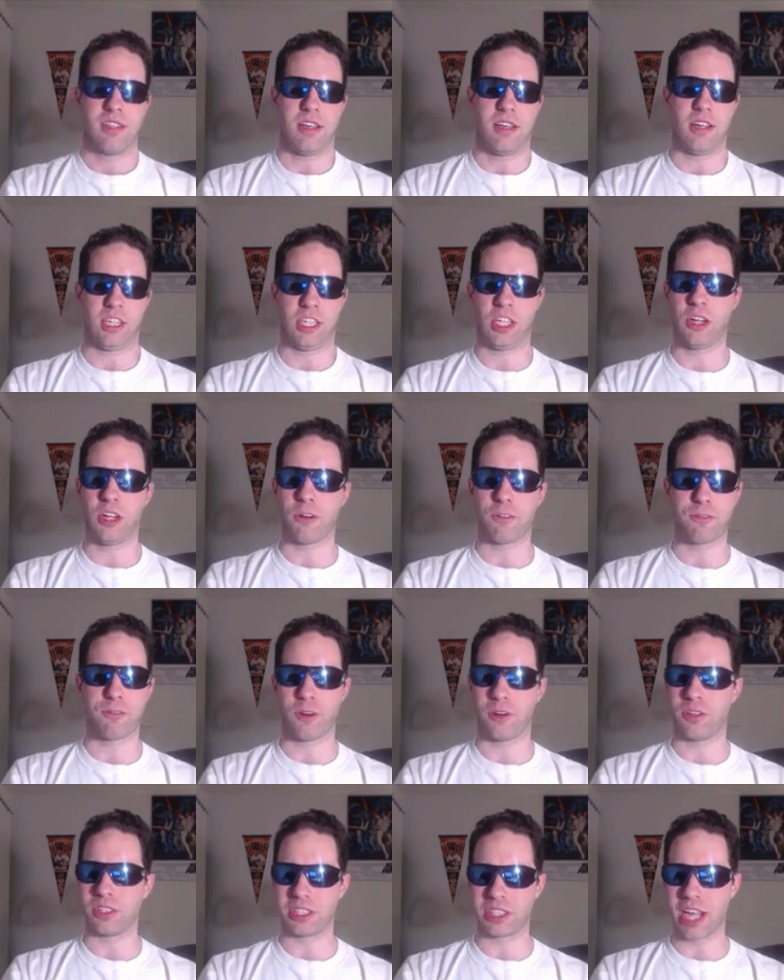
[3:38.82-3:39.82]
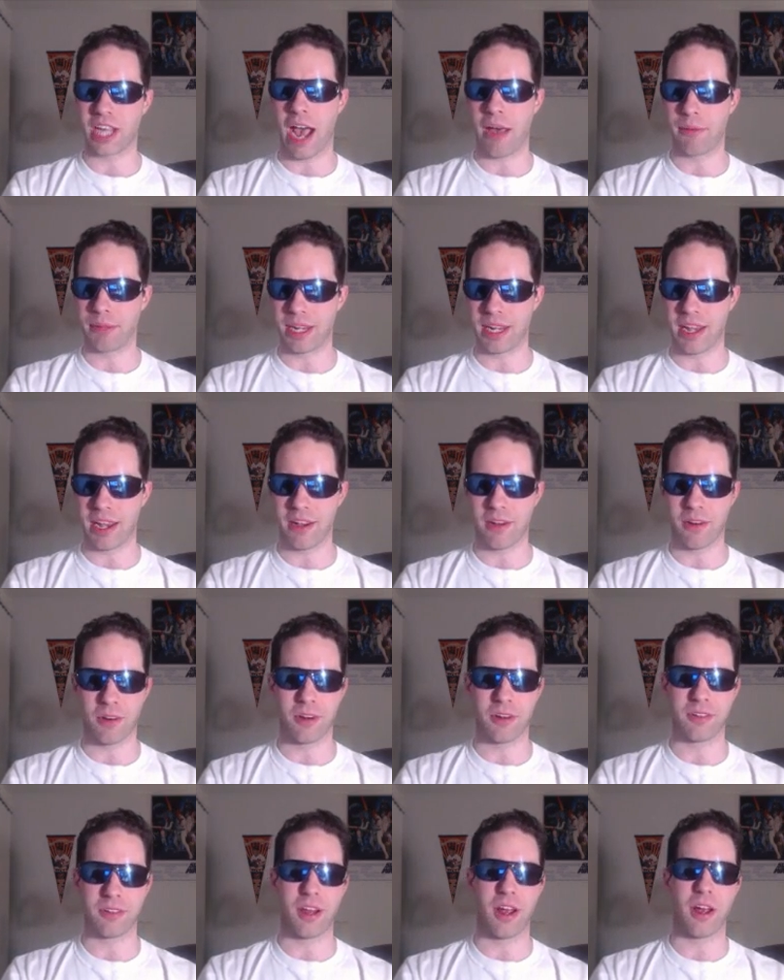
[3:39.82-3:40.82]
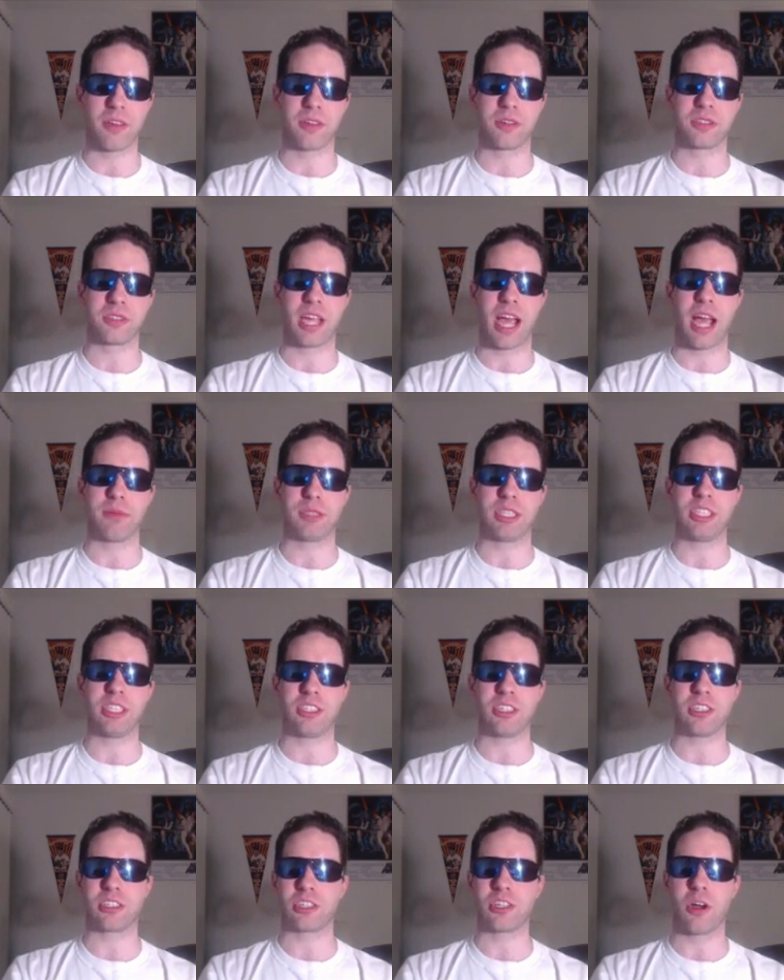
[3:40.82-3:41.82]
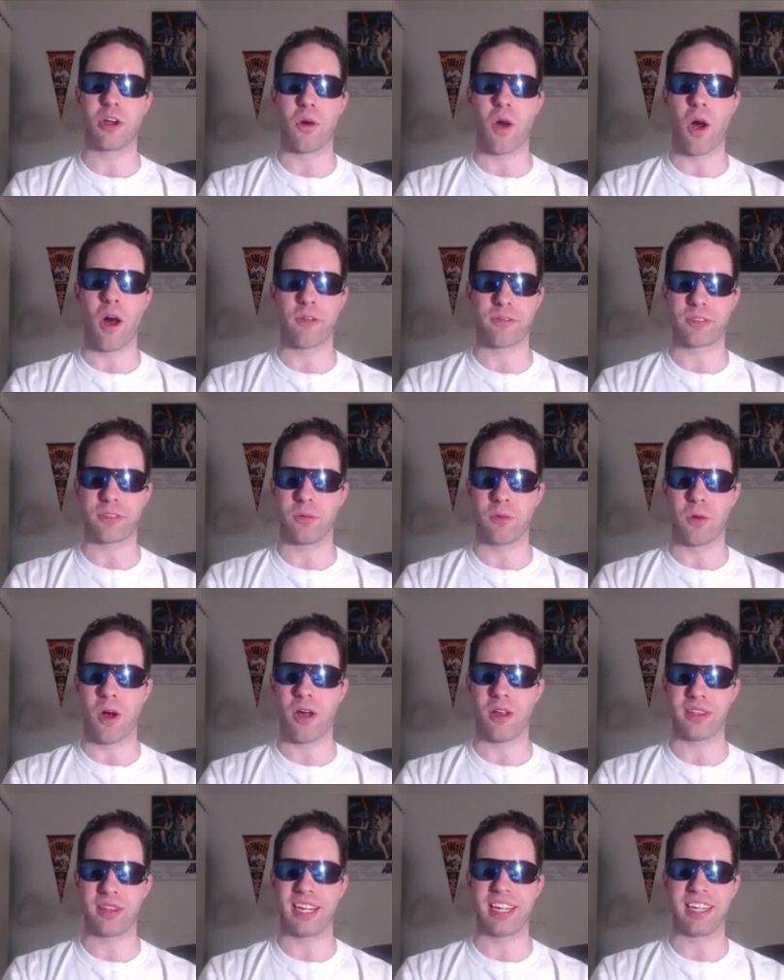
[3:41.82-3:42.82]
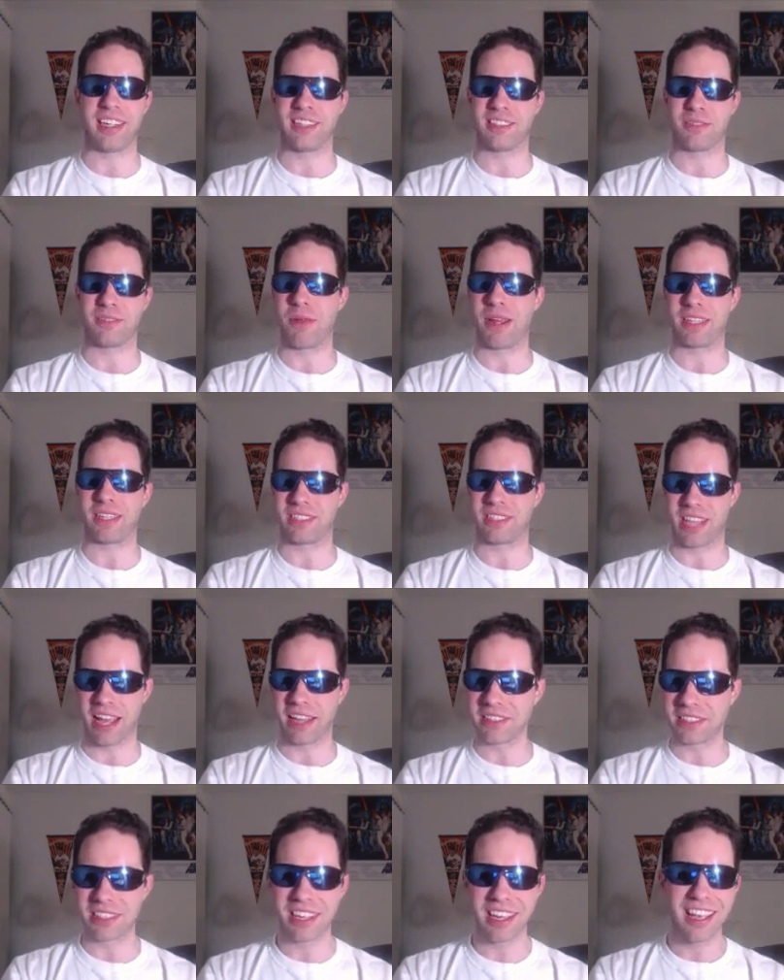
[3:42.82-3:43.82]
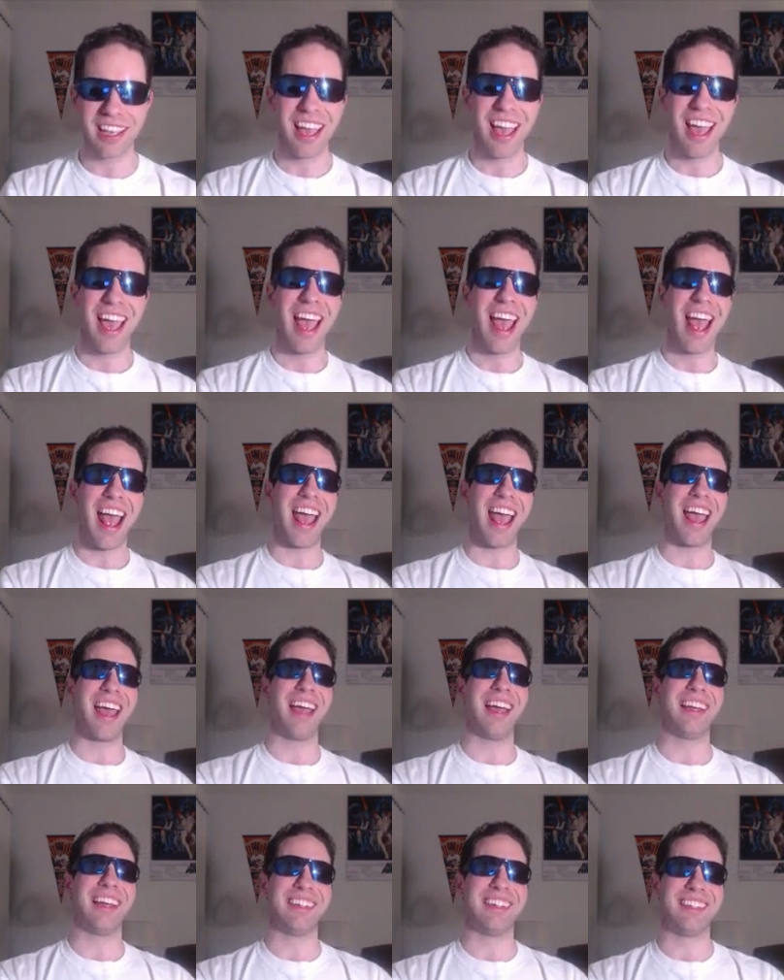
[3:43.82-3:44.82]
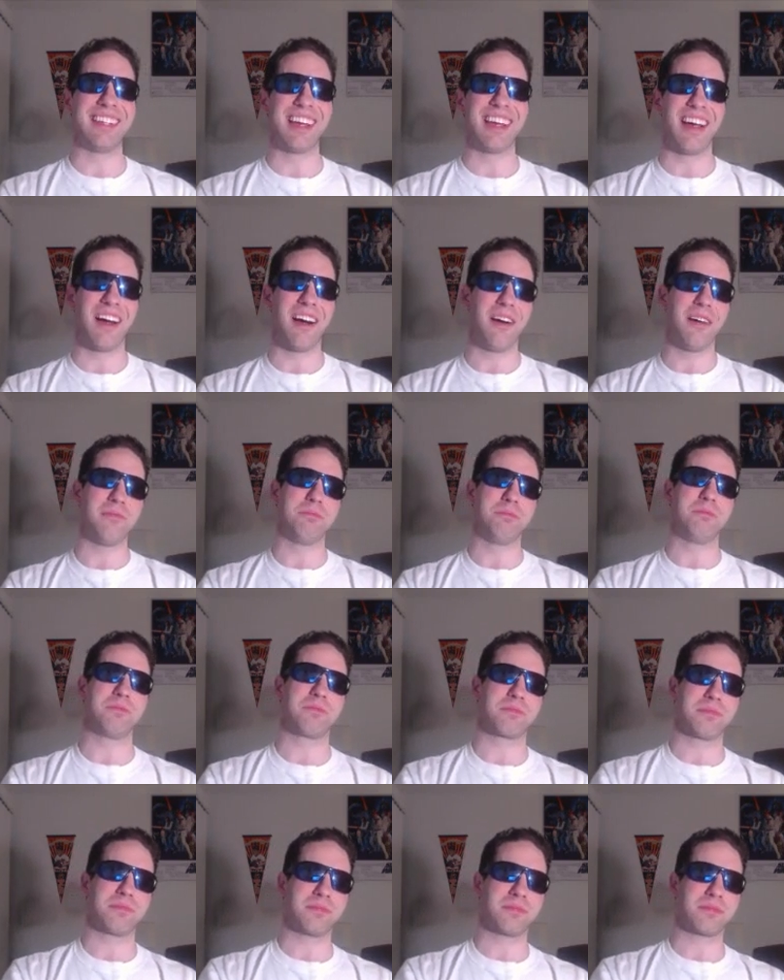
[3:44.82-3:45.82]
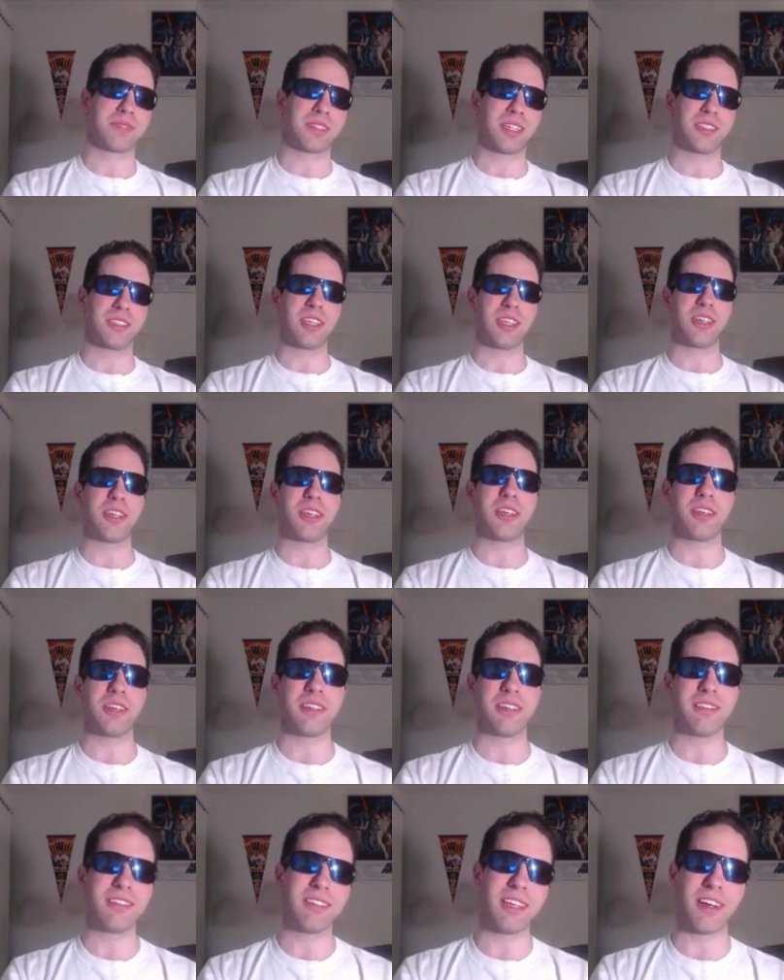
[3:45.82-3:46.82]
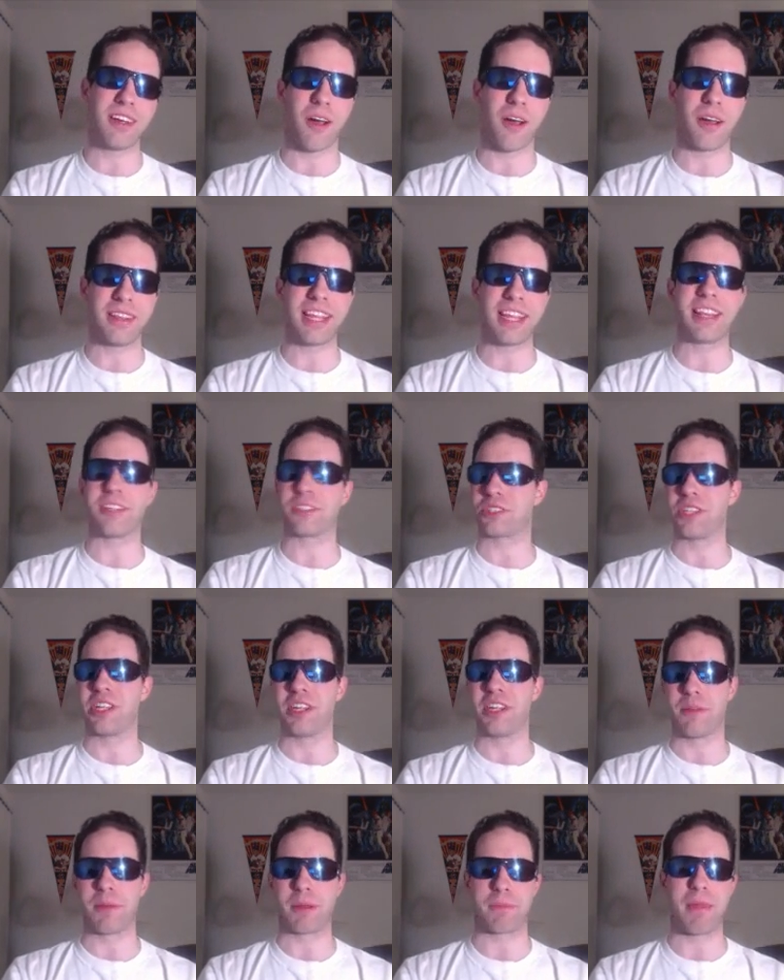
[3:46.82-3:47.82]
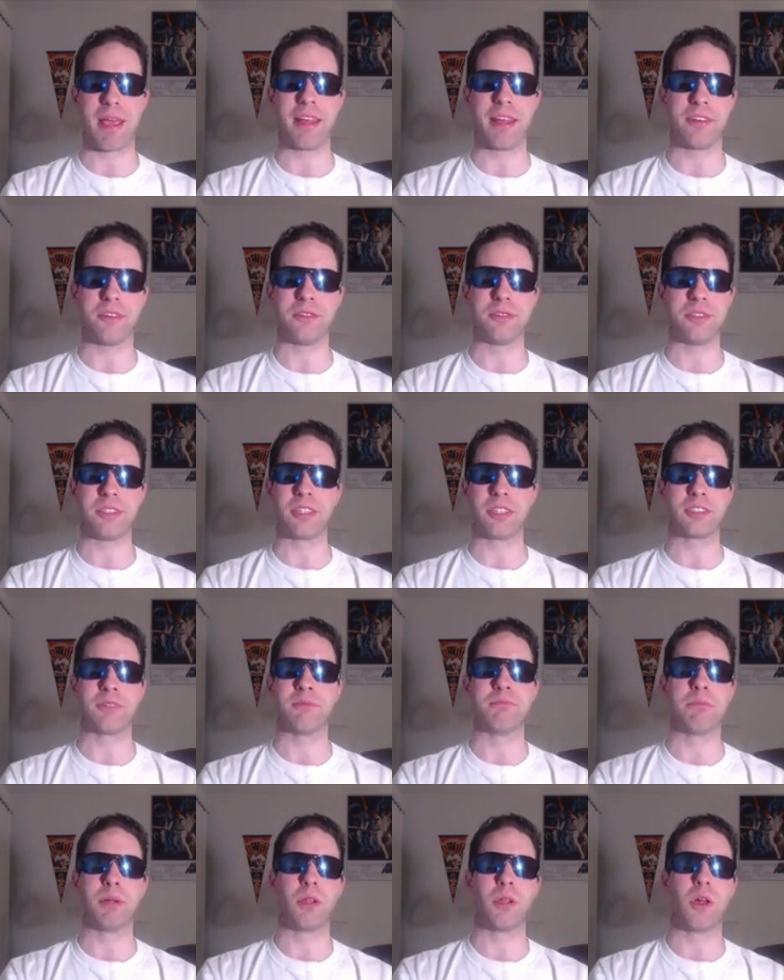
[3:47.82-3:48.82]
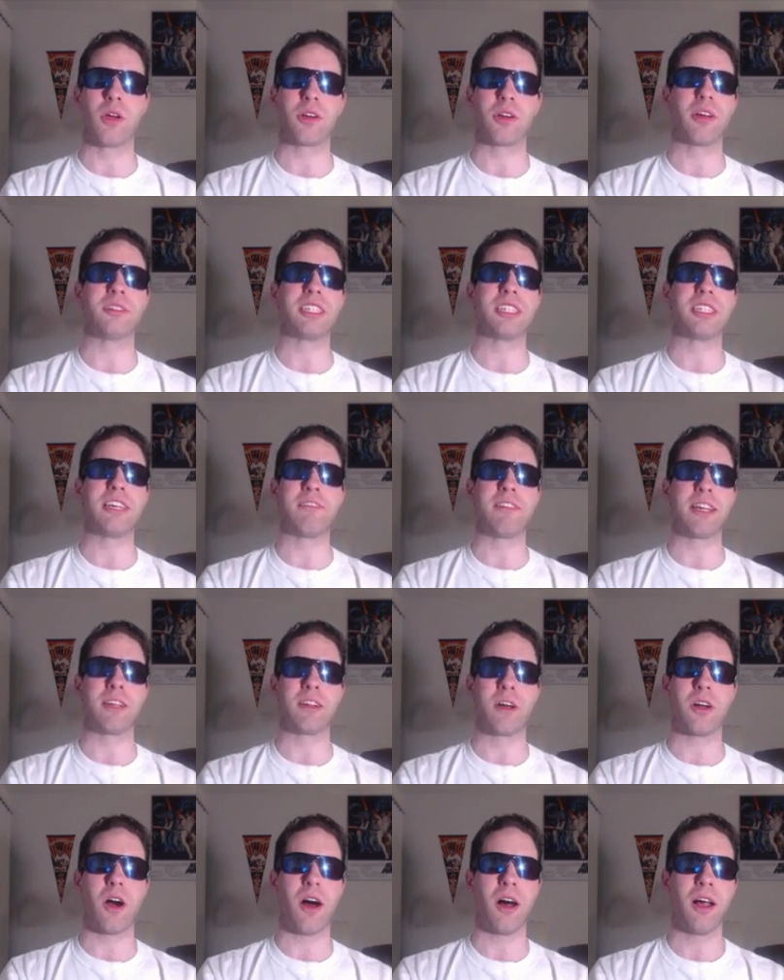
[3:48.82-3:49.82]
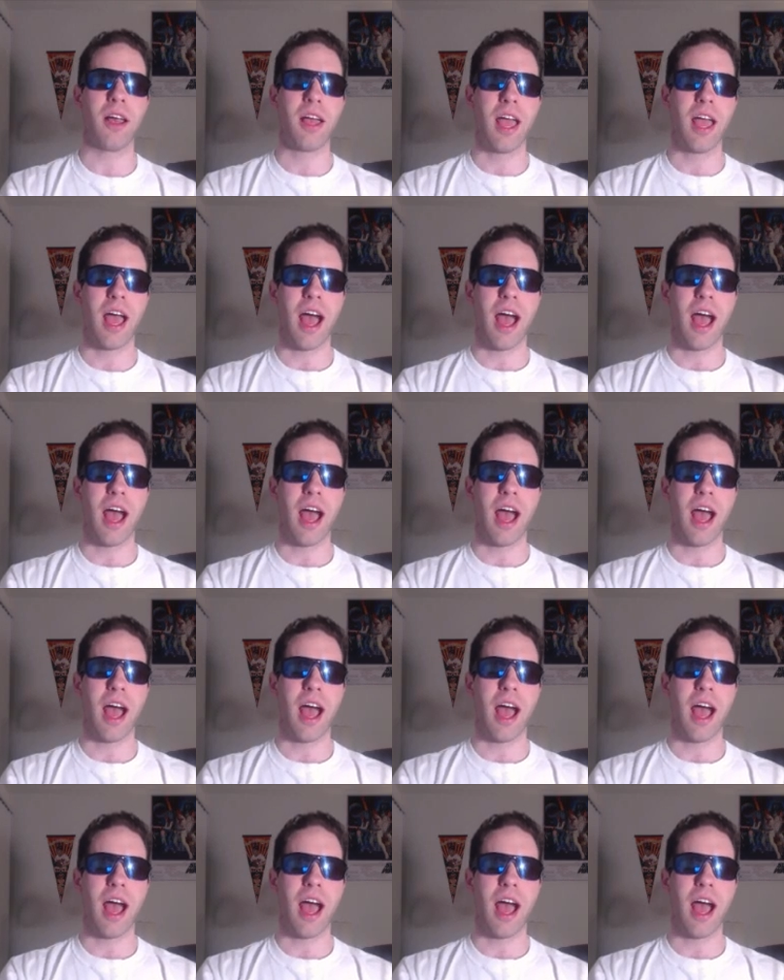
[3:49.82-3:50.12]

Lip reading: a cure for insomnia, or other times he's just so off the wall that he doesn't make sense. And so, you know, and then there's Linda McMahon, who doesn't belong on TV at all.